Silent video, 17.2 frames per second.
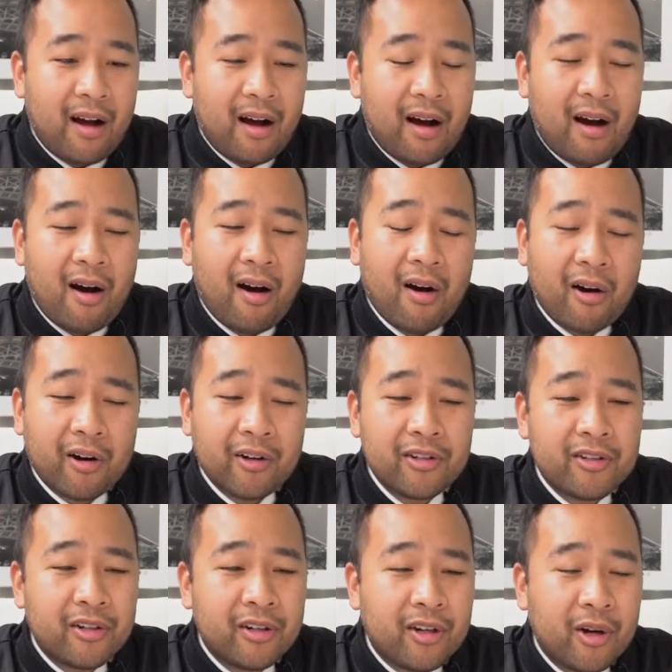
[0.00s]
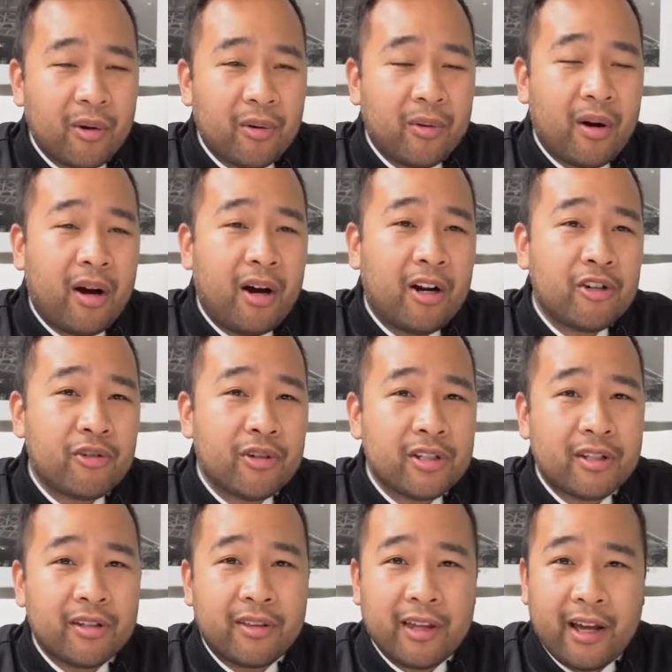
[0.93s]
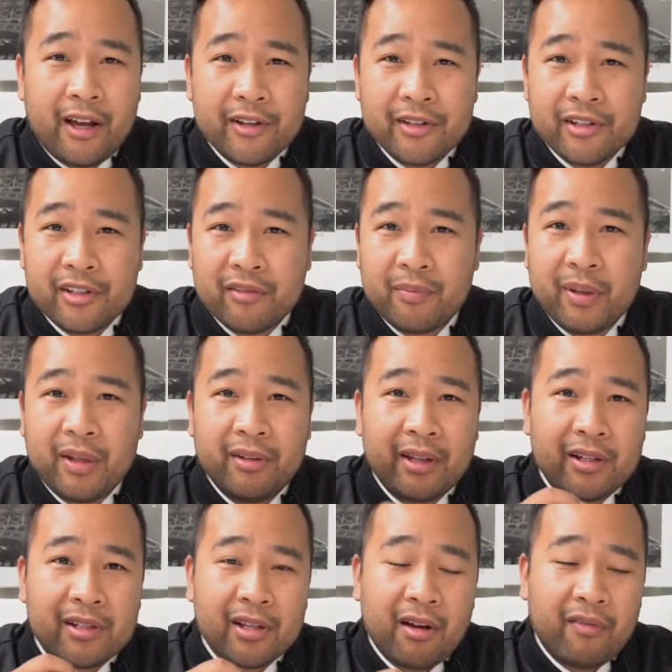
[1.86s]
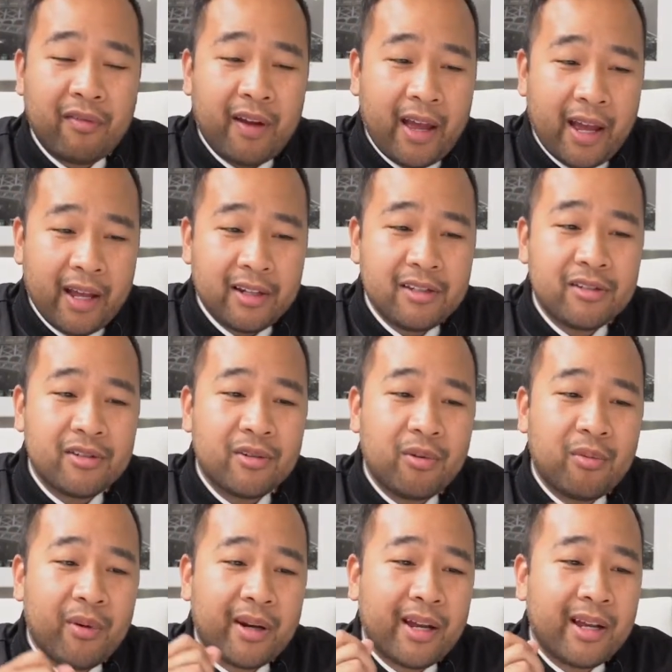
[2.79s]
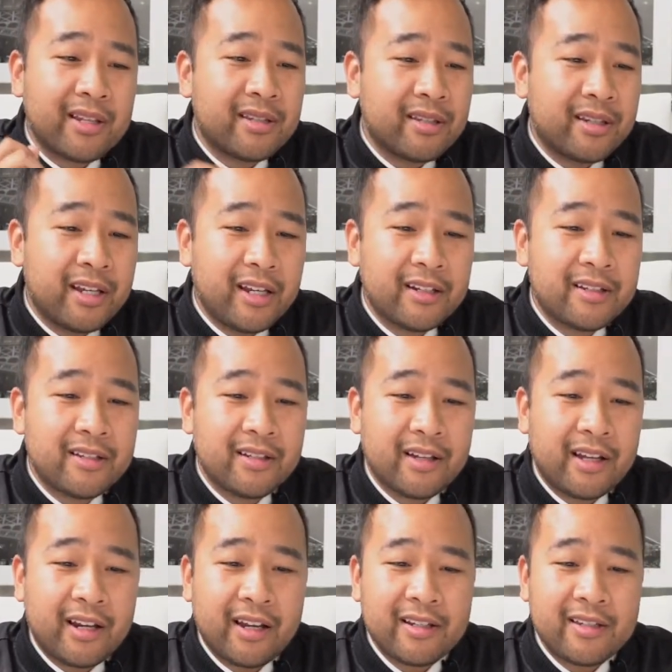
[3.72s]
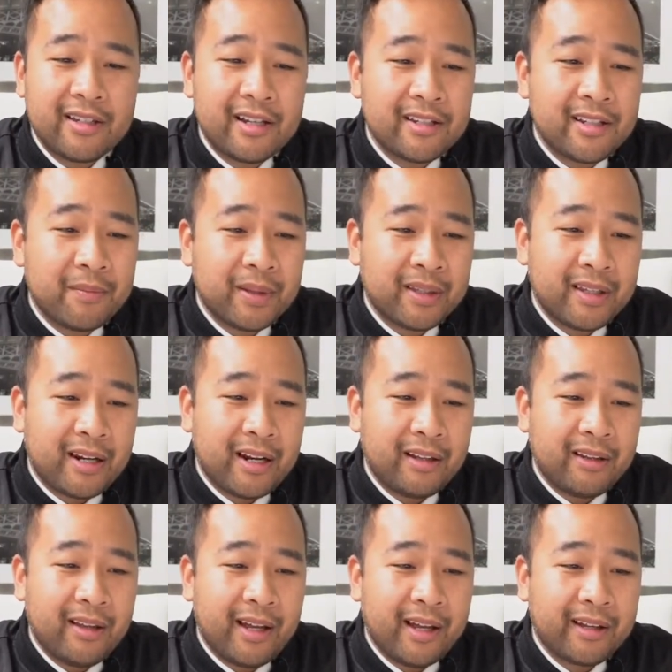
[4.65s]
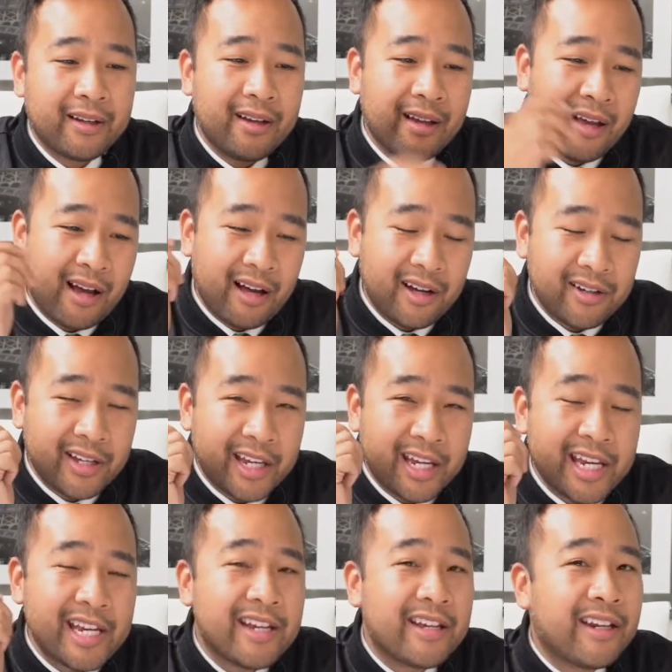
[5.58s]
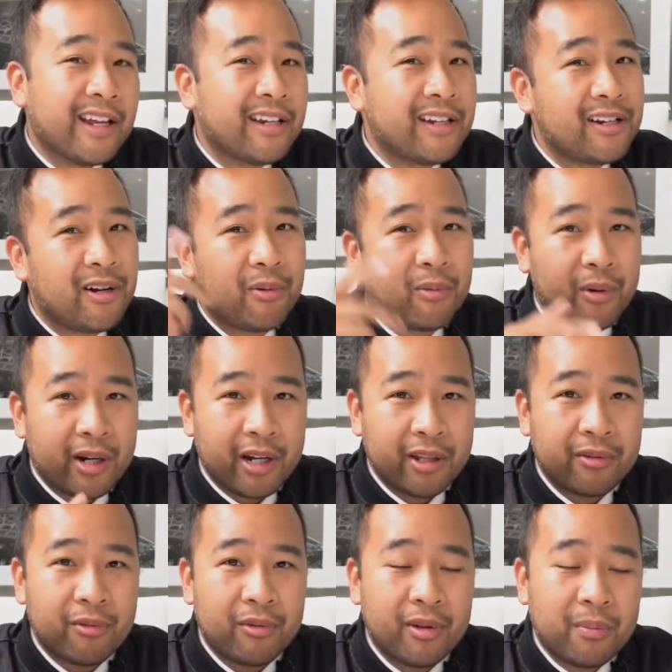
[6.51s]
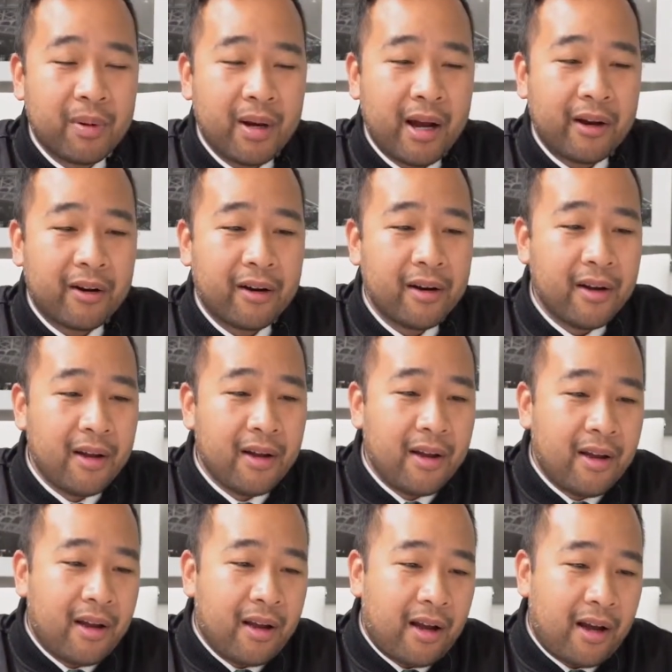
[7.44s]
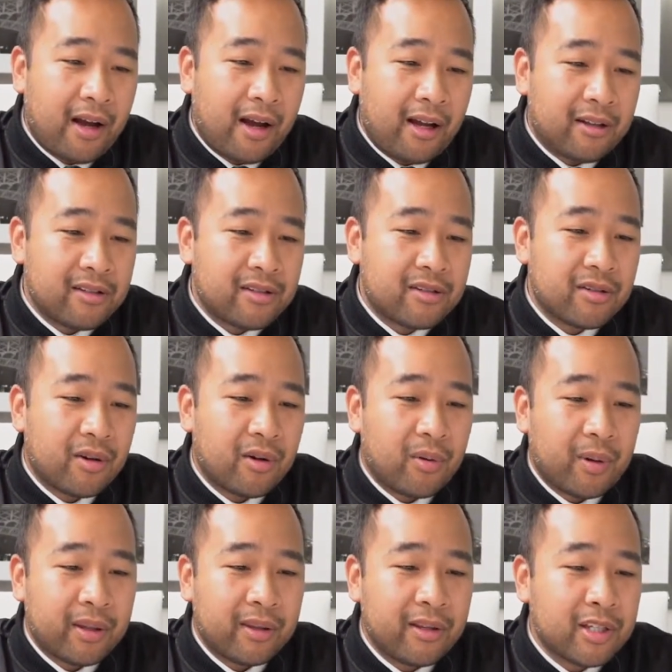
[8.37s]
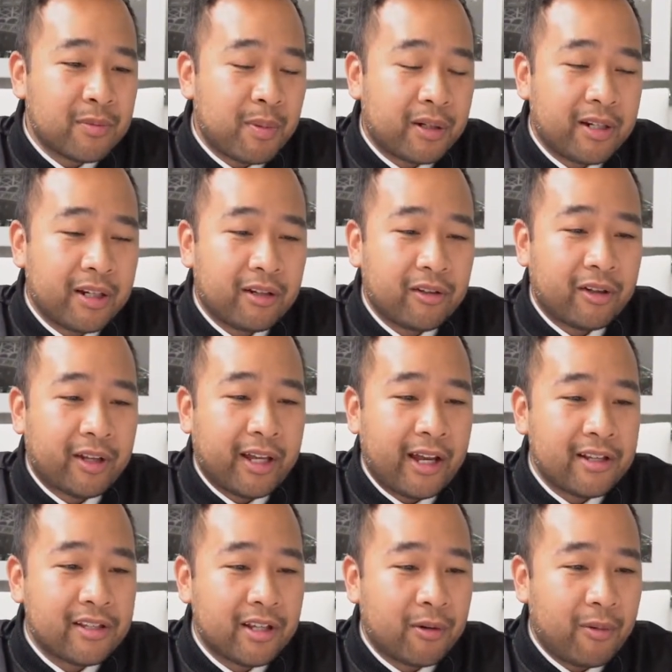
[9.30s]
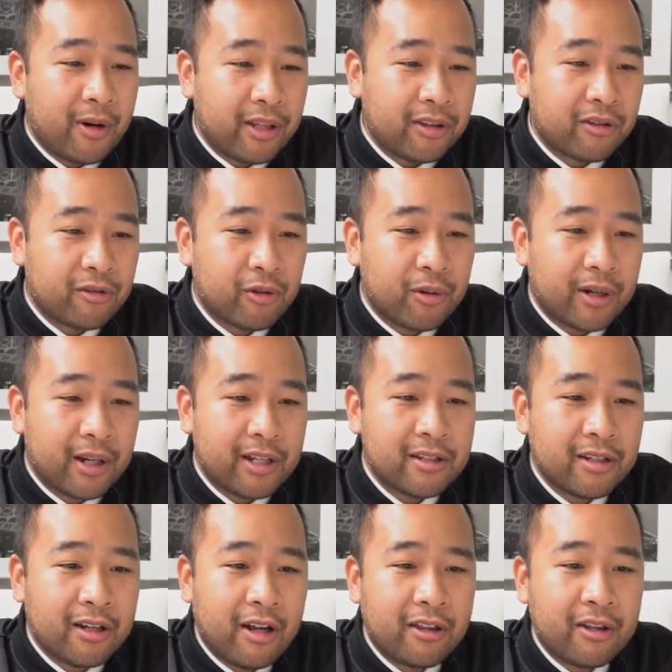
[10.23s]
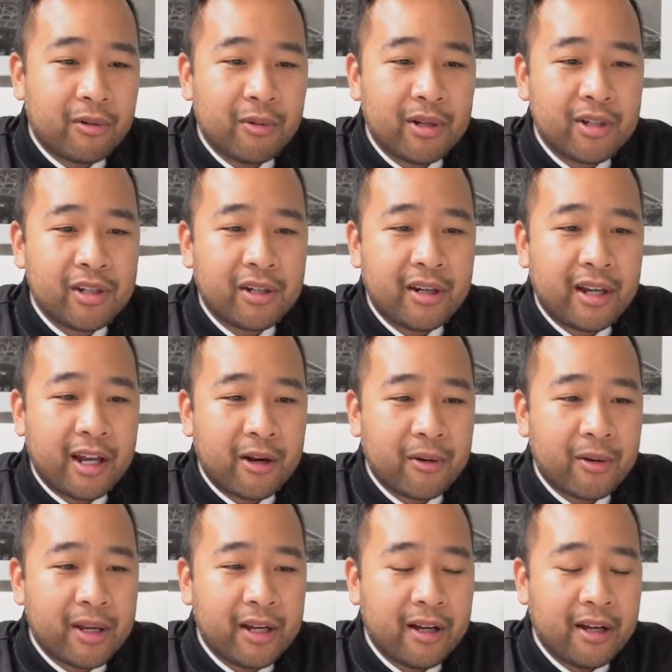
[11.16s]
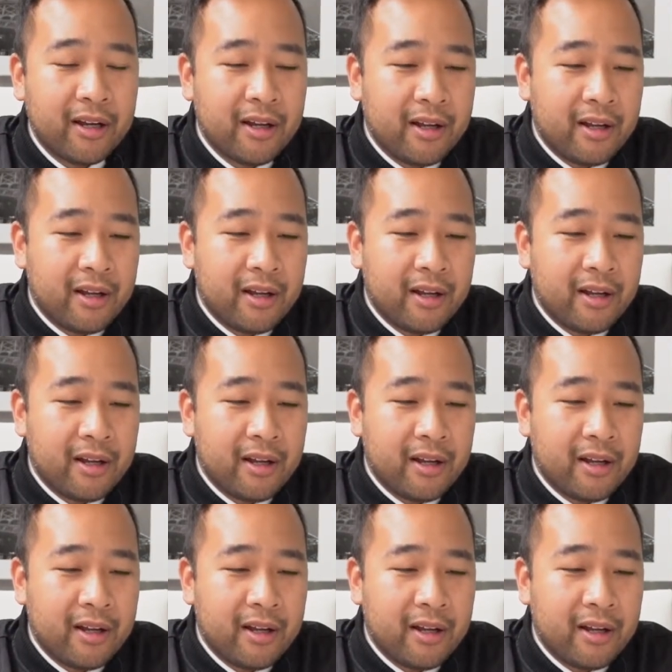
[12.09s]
hard to know hundreds of thousands of buildings offhand, so when I see it and I see something that I like, I'll key it in and I'll run it through the buyer. So in this particular case, I went through it. I saw there was an area